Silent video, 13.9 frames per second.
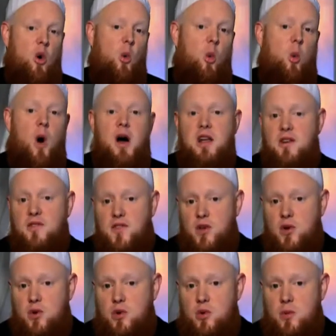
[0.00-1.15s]
One of
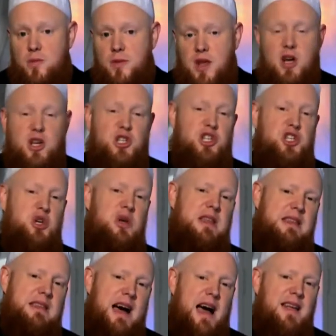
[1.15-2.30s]
you should
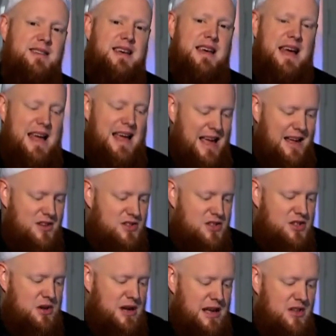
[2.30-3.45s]
not
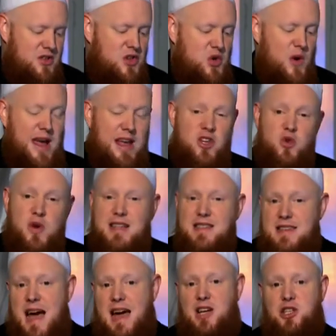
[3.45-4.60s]
enter into a
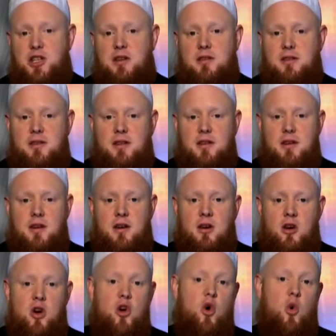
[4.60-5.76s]
transaction
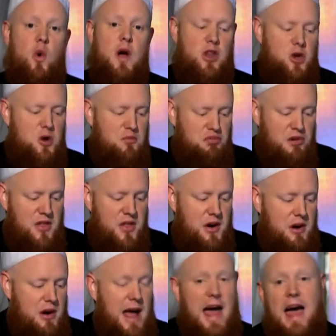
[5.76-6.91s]
when your
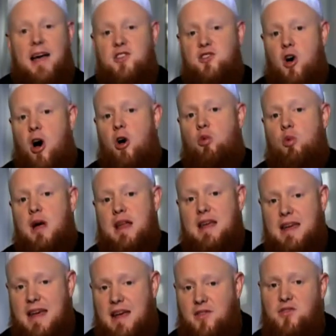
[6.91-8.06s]
brother has
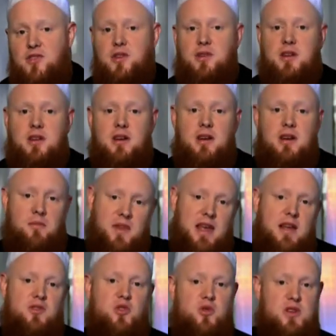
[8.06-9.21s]
already entered
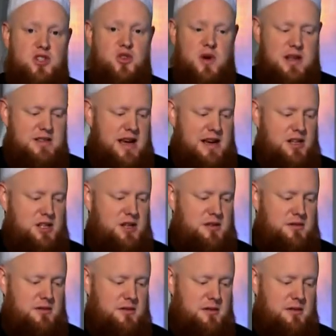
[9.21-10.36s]
into this transaction.
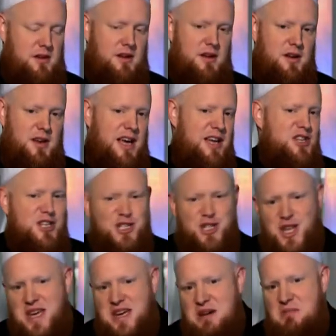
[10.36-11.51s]
And just
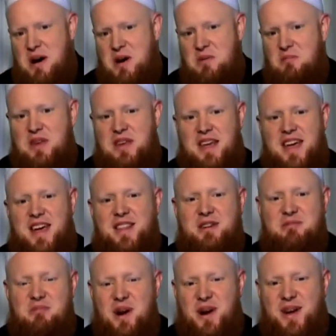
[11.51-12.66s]
think about being in the
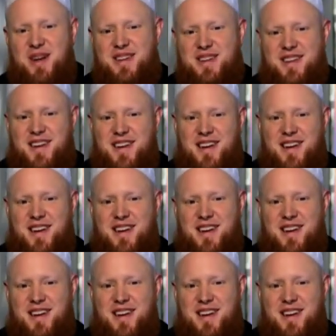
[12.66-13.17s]
market.